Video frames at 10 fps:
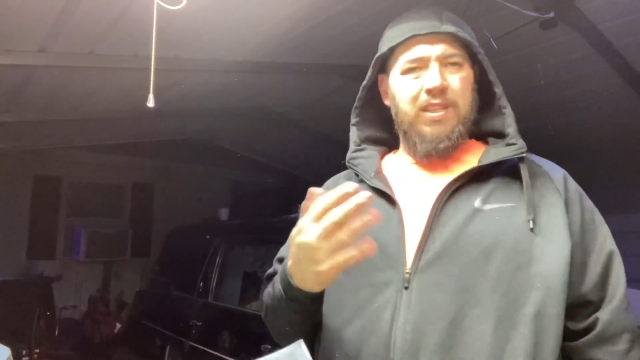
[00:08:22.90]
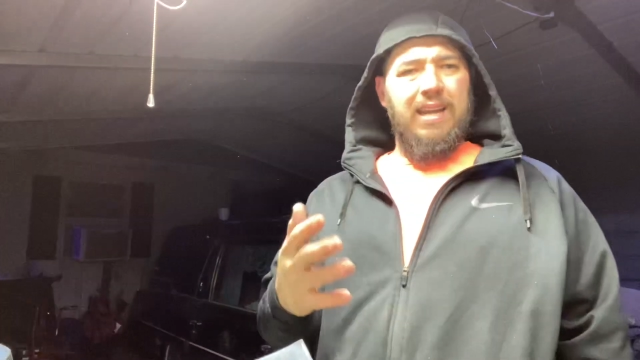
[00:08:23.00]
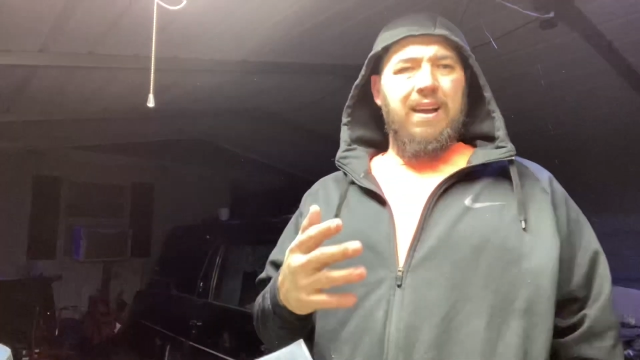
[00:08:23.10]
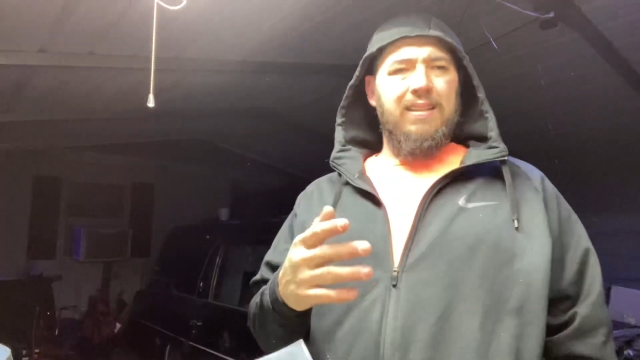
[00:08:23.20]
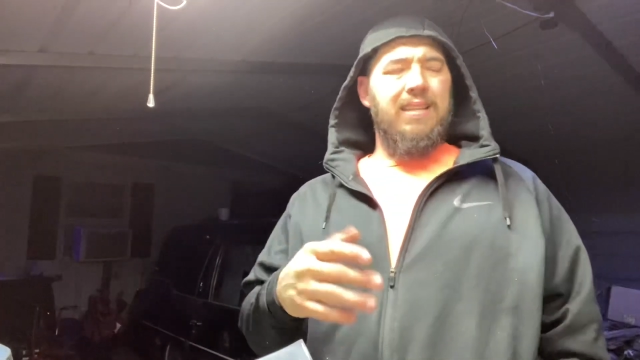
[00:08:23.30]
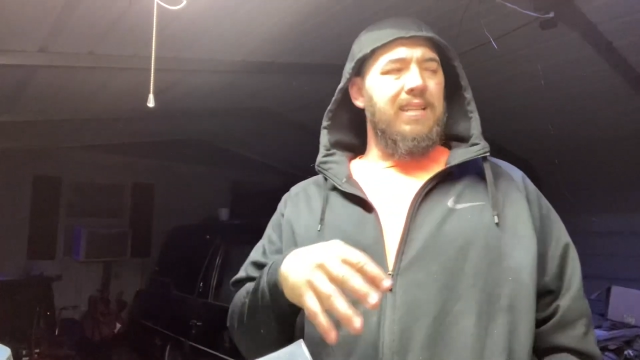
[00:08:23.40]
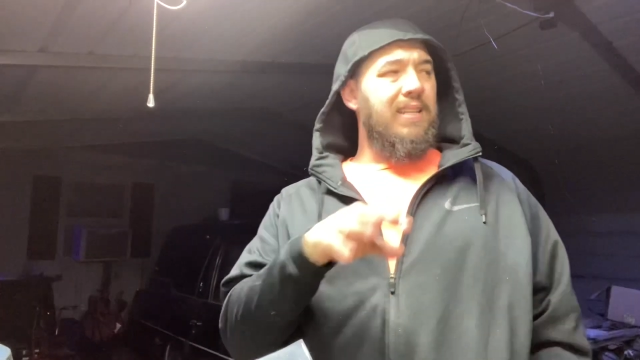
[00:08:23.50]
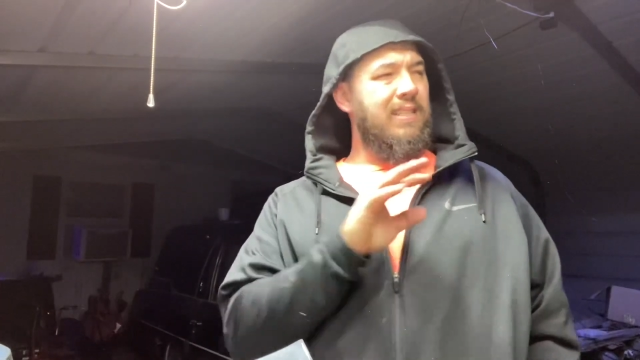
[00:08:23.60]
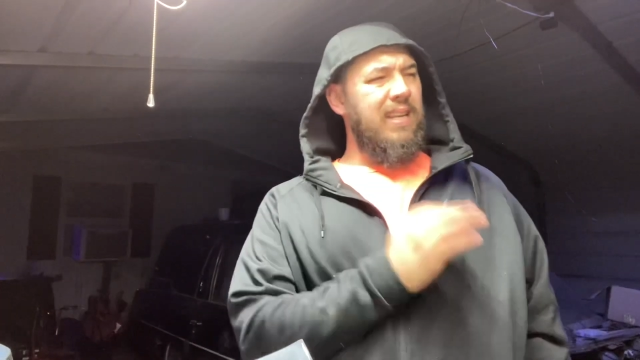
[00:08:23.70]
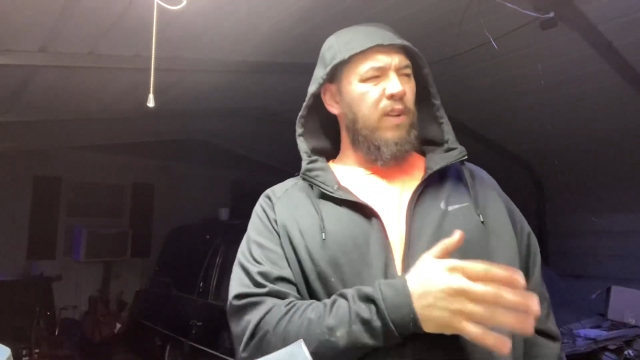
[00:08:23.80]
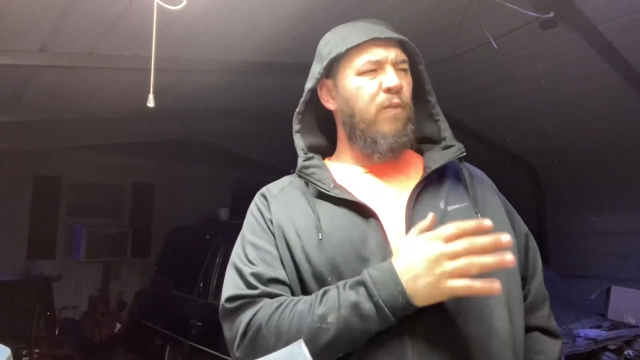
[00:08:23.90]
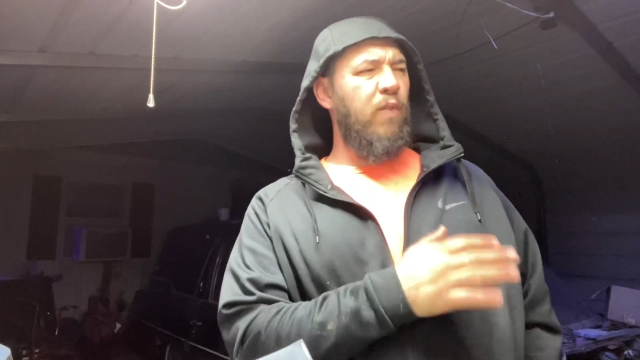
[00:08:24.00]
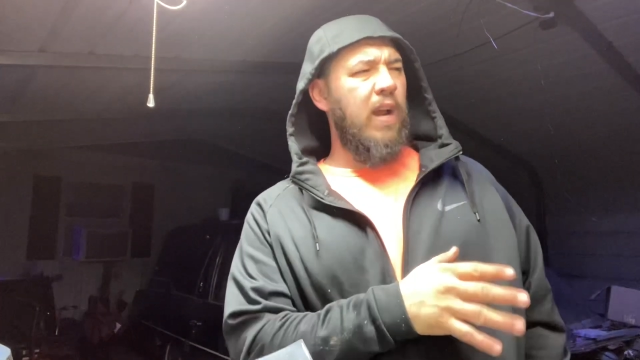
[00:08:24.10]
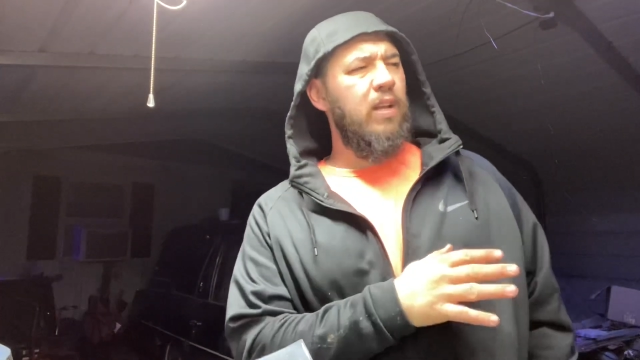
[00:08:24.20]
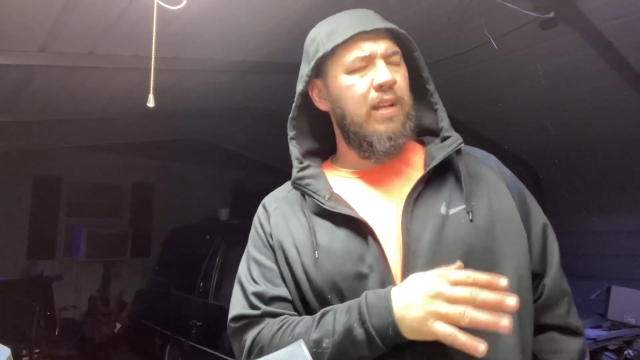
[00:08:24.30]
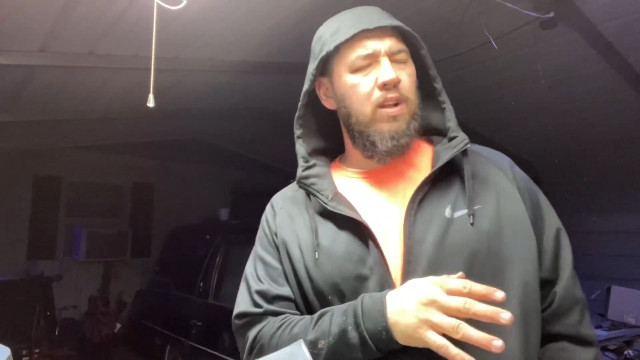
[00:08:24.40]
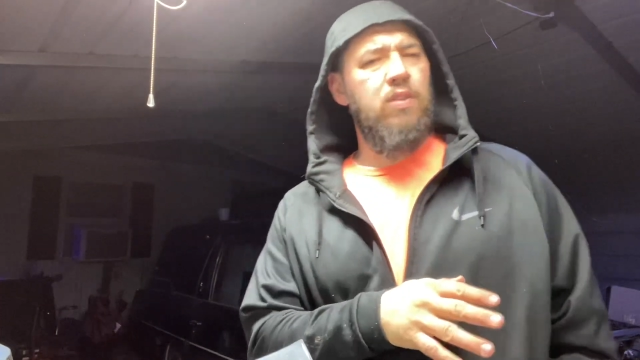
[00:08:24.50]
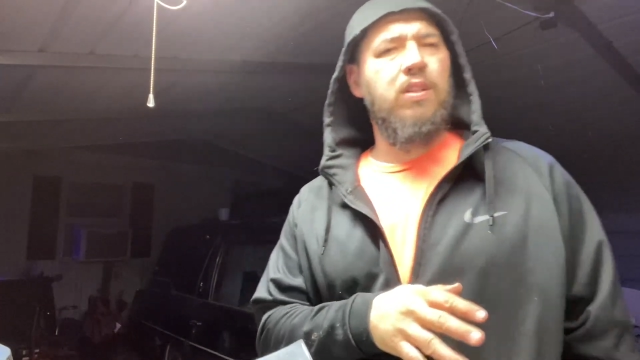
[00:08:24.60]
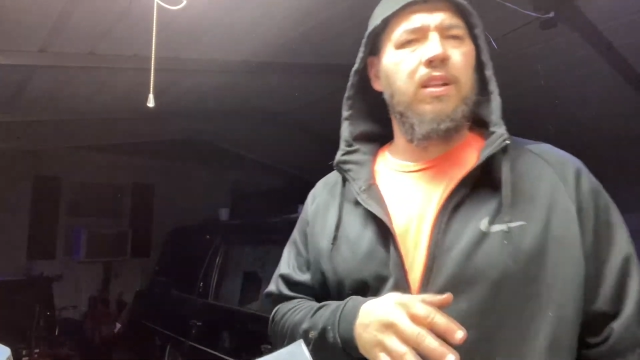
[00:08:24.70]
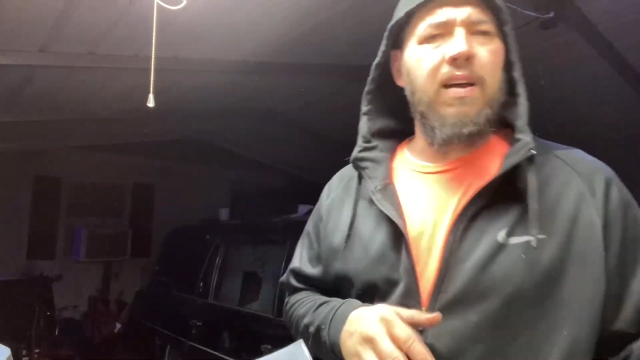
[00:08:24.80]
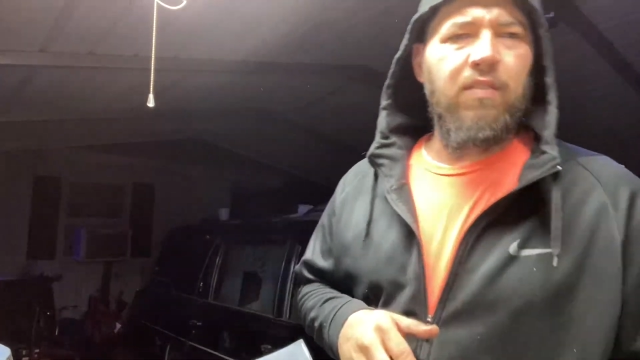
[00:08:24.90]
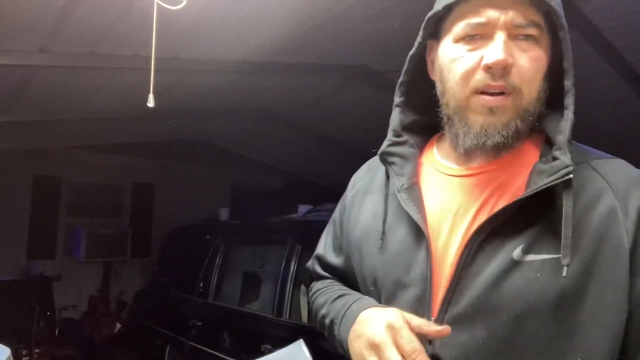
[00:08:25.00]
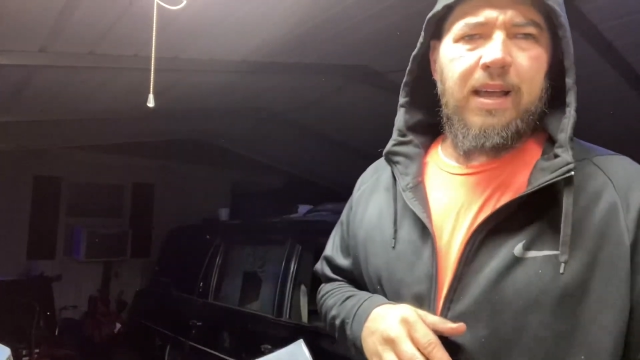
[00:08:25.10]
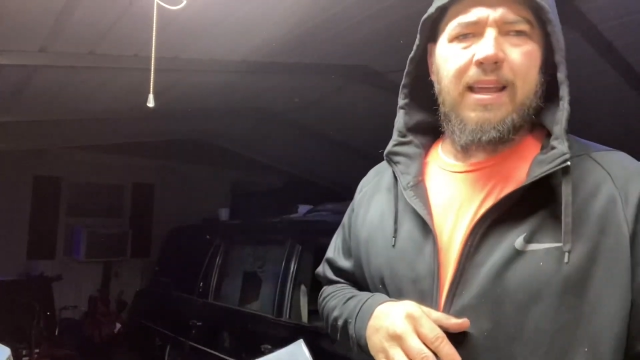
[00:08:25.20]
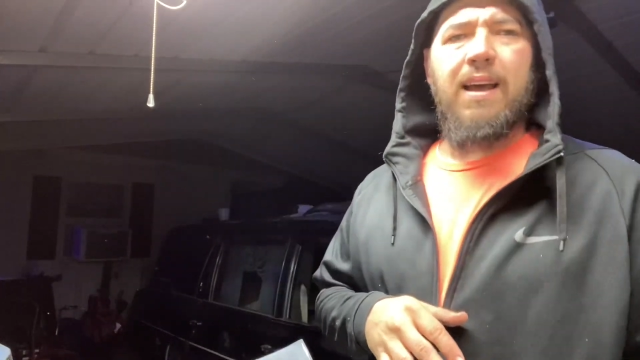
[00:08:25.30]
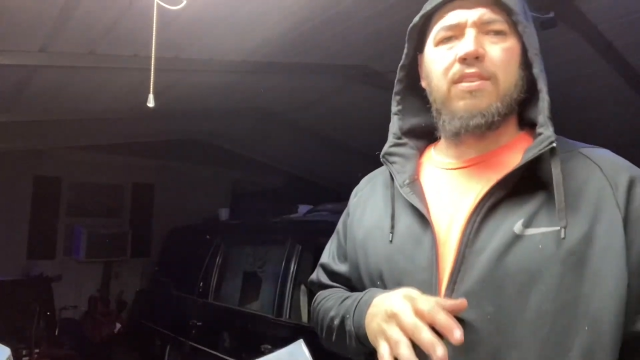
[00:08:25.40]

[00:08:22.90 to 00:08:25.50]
how it sits. It sits fairly close to level right now,